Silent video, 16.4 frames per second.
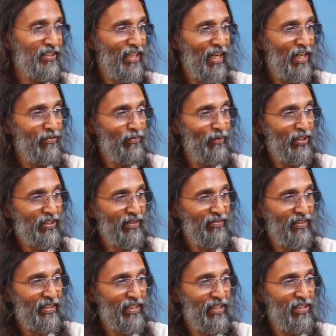
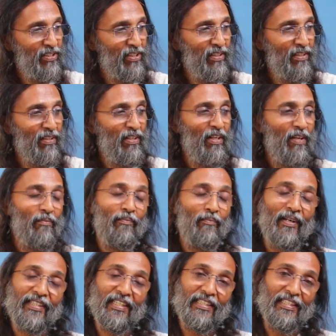self-mortification,
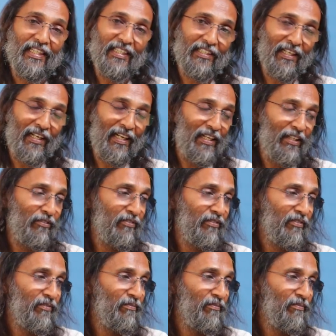but a greater life.